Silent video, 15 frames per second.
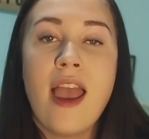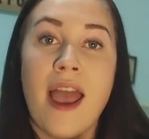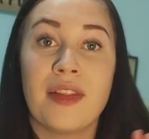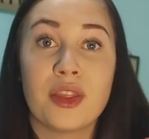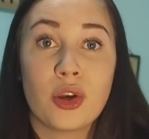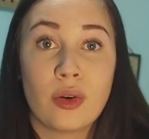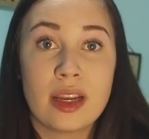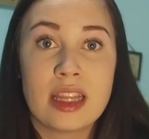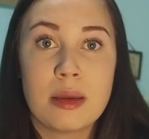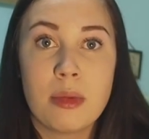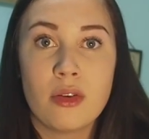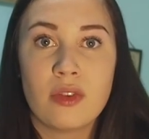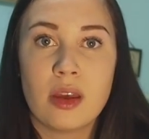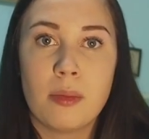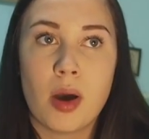And the great thing
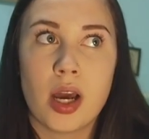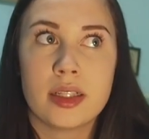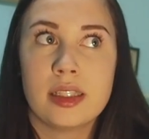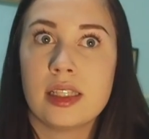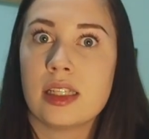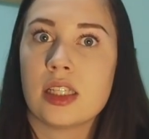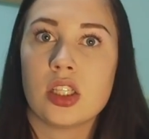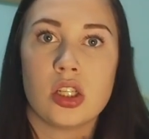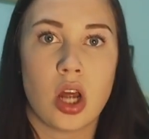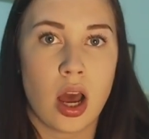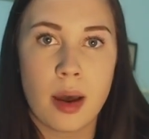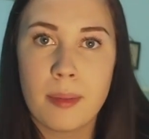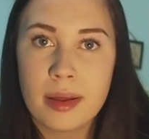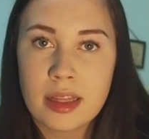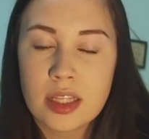about ViaBox is it's
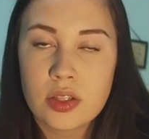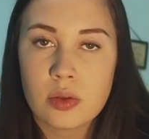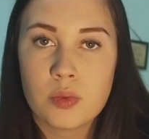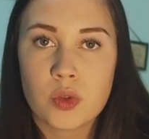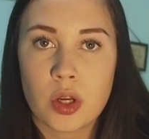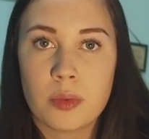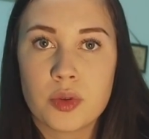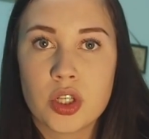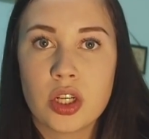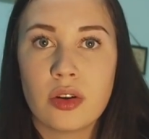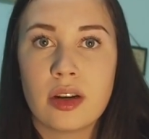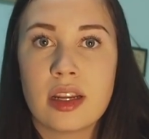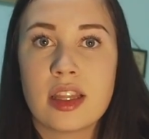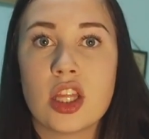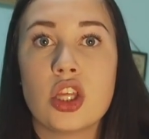not a monthly subscription or
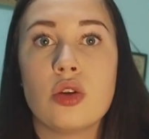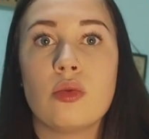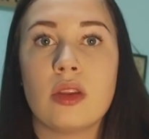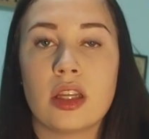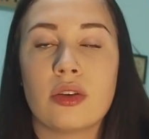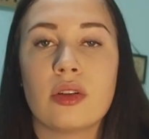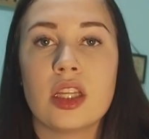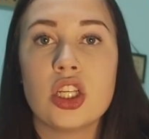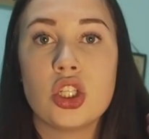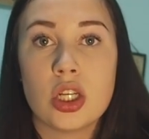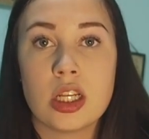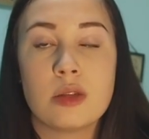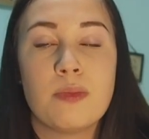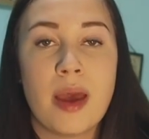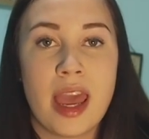anything. You literally
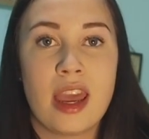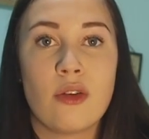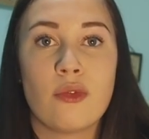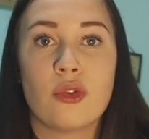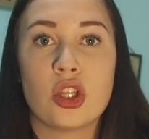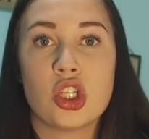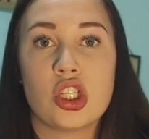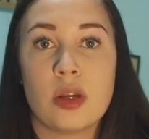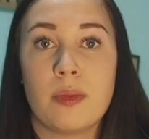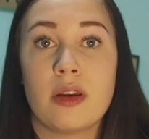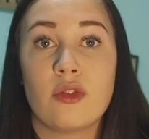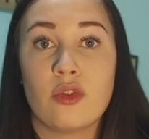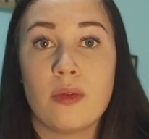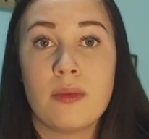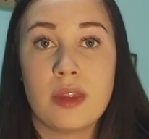just pay for the shipping
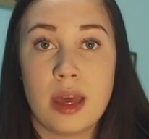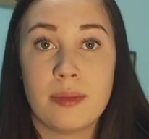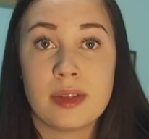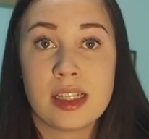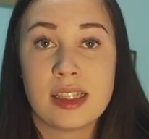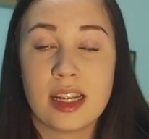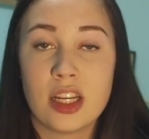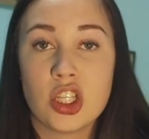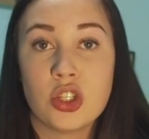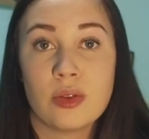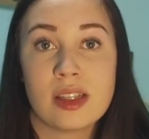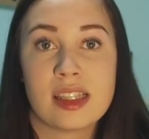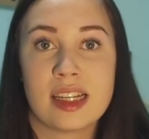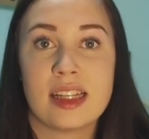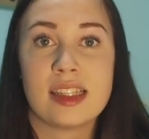from them to send it to you in the
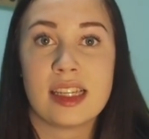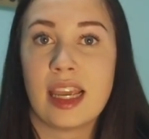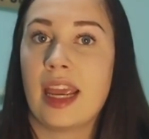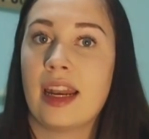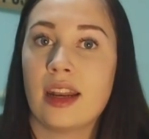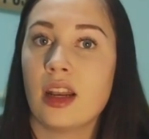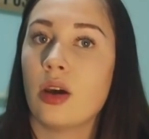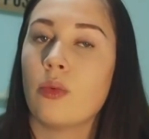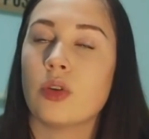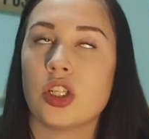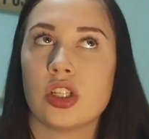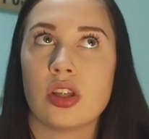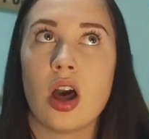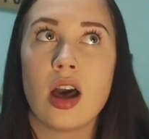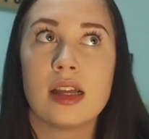States to Canada, which
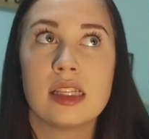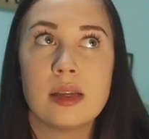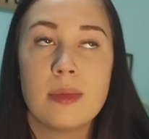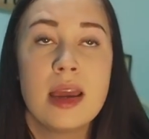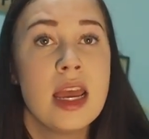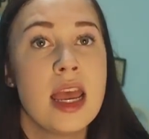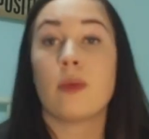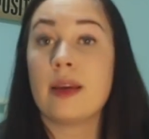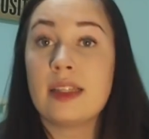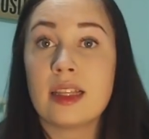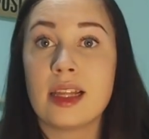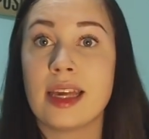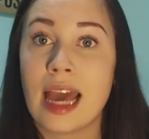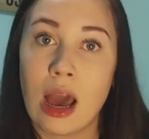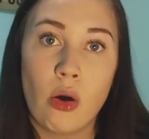is awesome. So
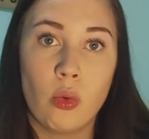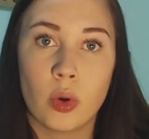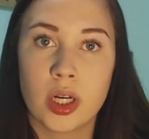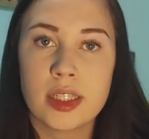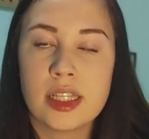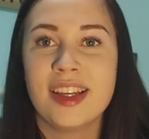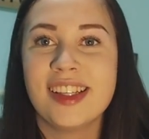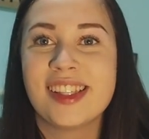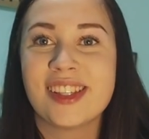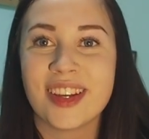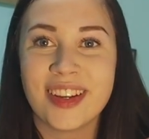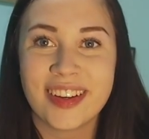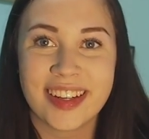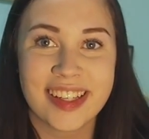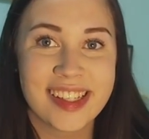basically how it works is, so
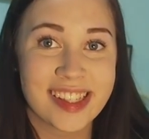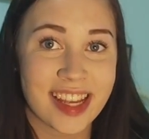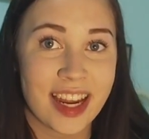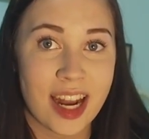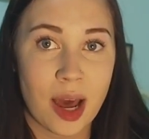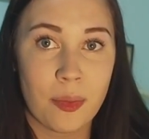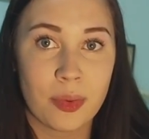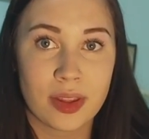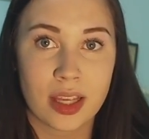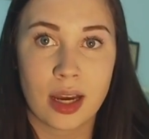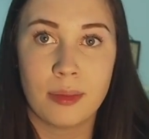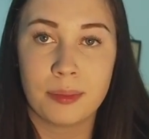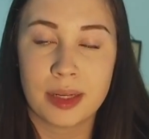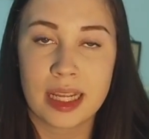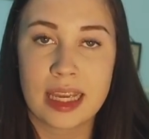you're going to sign up with the
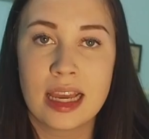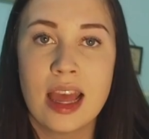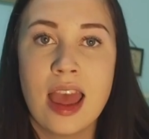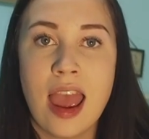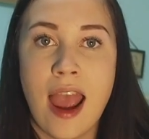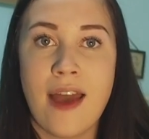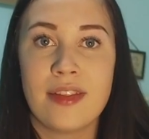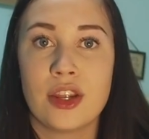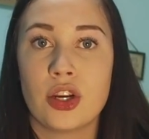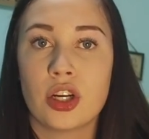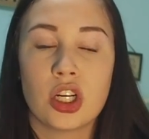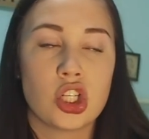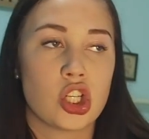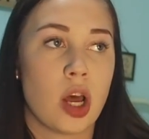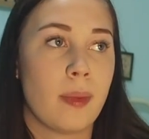company and then you're
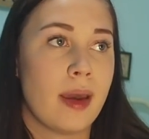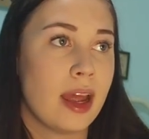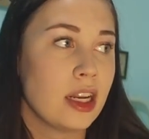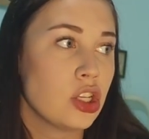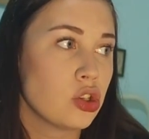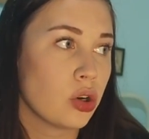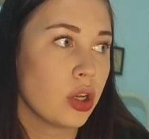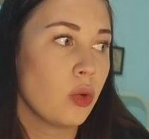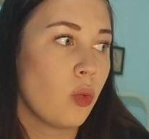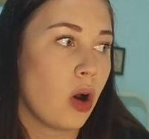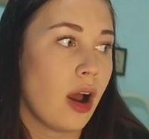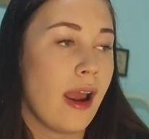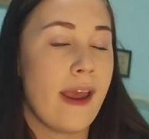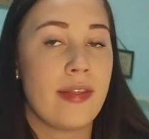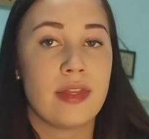going to shop at any store you
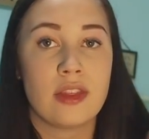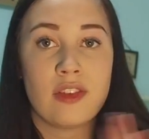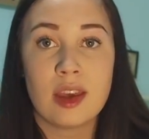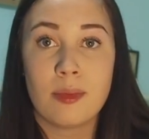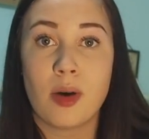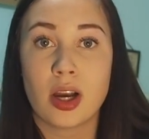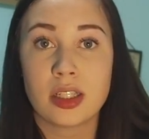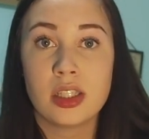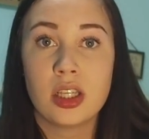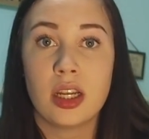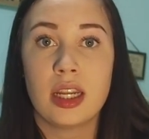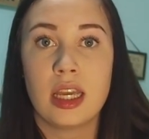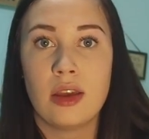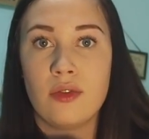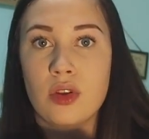want, and ViaBox is going
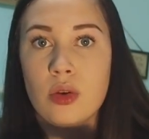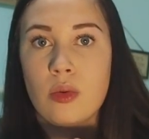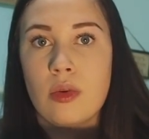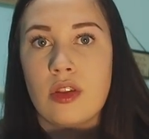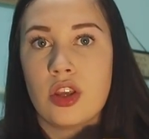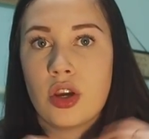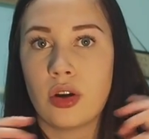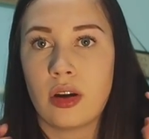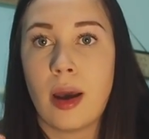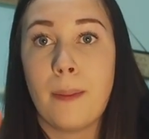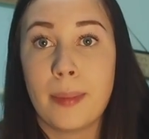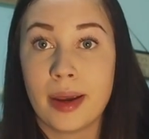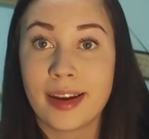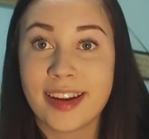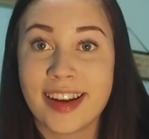to give you your
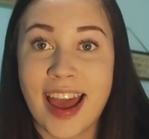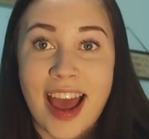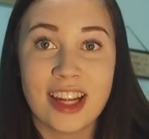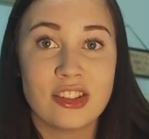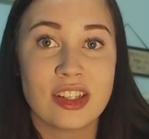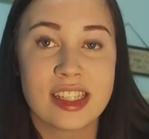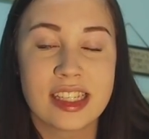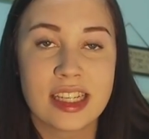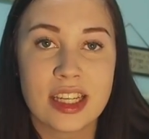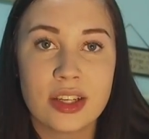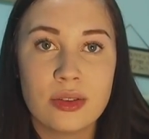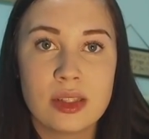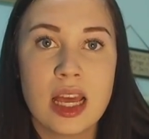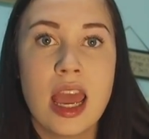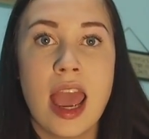American address to
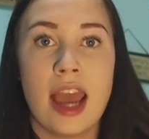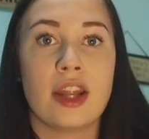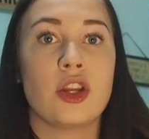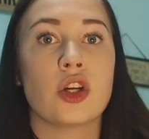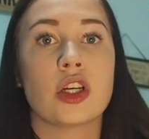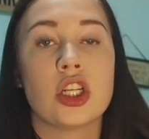use, and you're